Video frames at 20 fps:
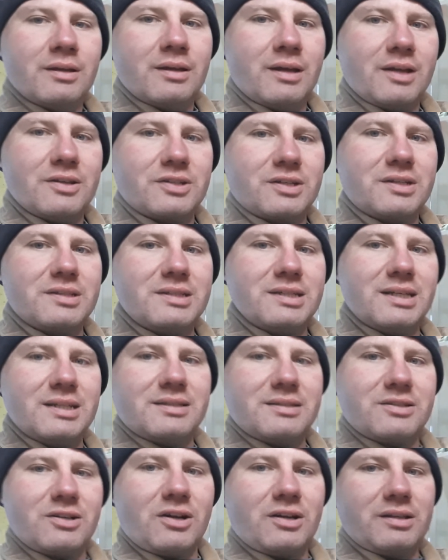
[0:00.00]
As you can see,
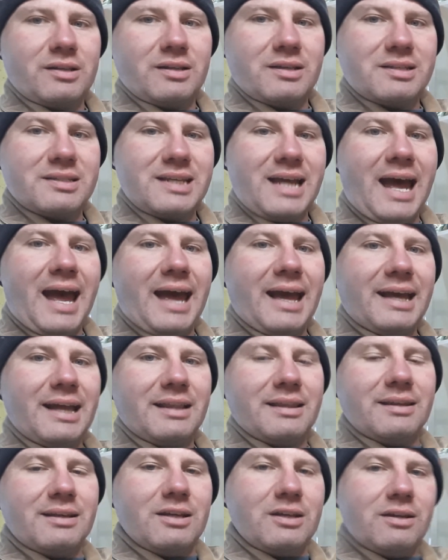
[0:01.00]
it's starting to sag
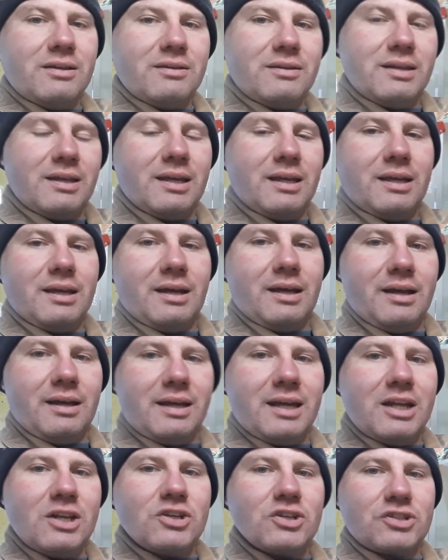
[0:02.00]
and the
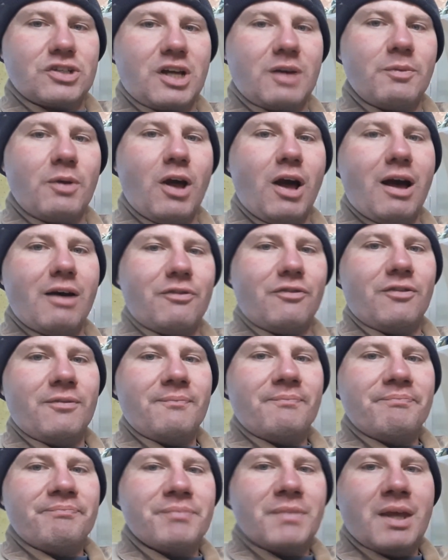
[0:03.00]
hinges are coming
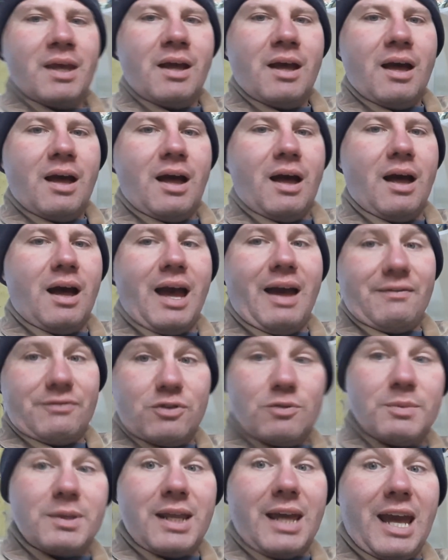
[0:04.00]
off. I have
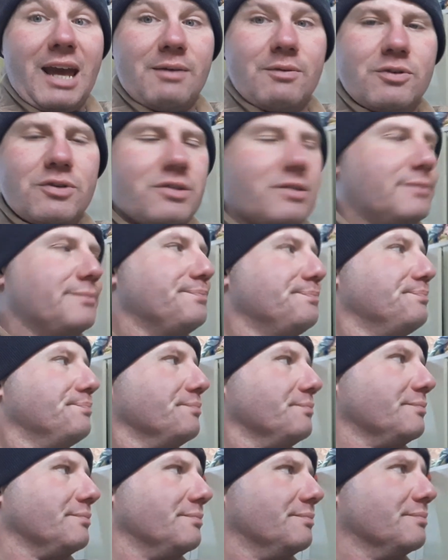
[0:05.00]
too many hammers.
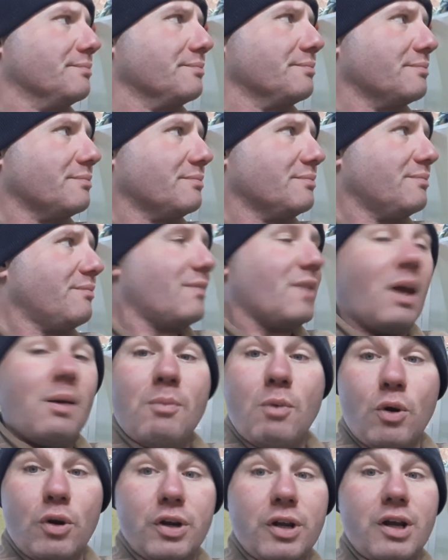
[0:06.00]

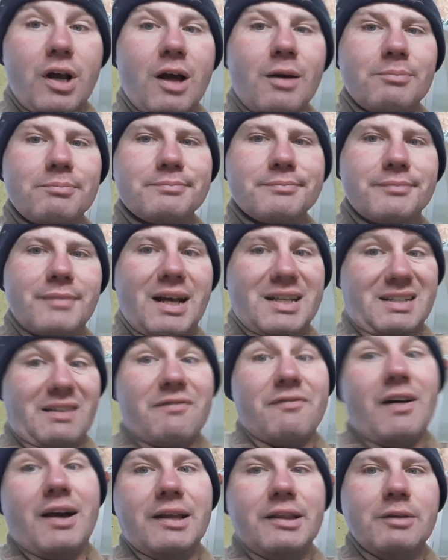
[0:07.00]
More to come as I
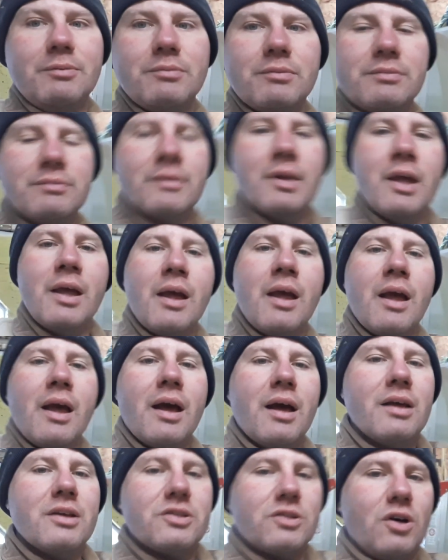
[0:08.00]
find them.
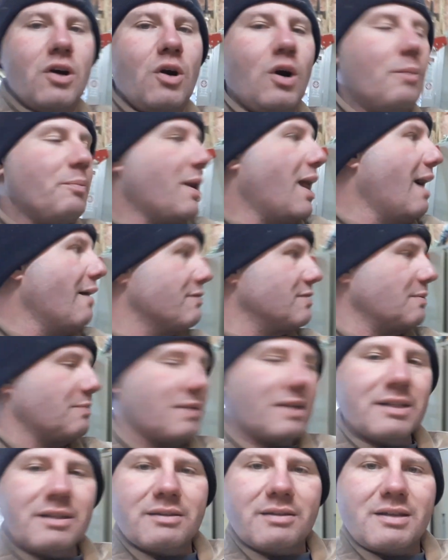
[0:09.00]
So I'm gonna have
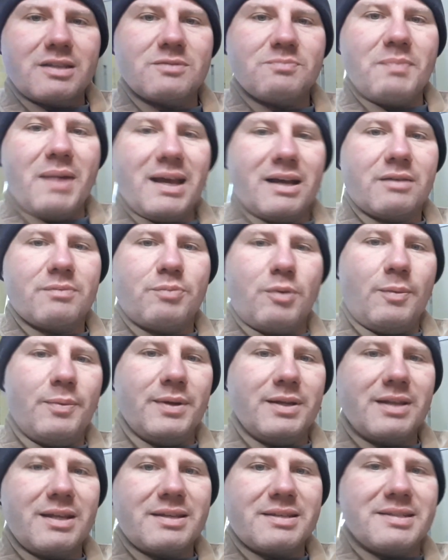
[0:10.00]
something
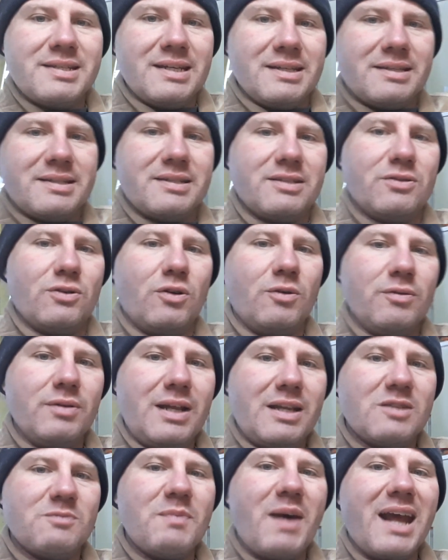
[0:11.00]
probably that sits, or
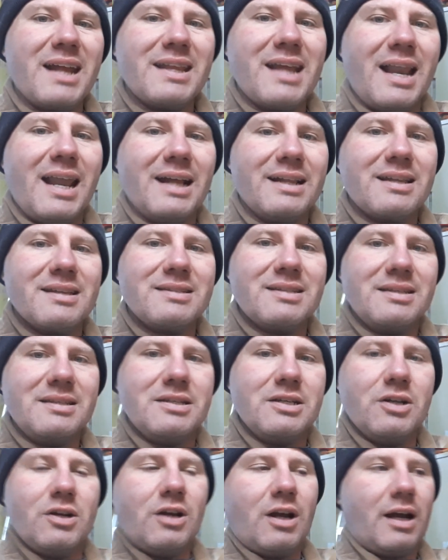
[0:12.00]
that's magnetic, that sits
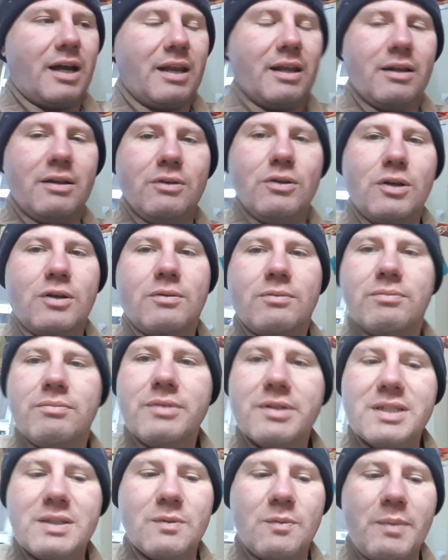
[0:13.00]
here. I gotta look,
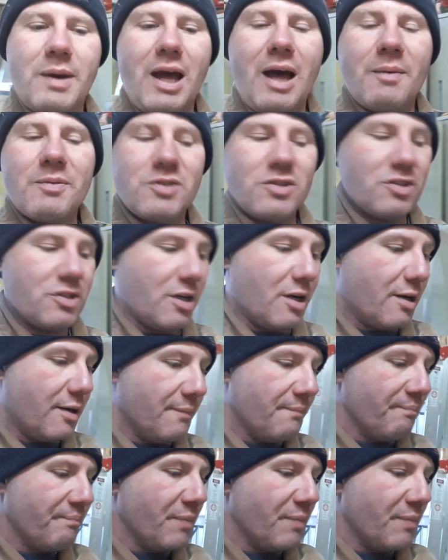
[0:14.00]
see what my options are.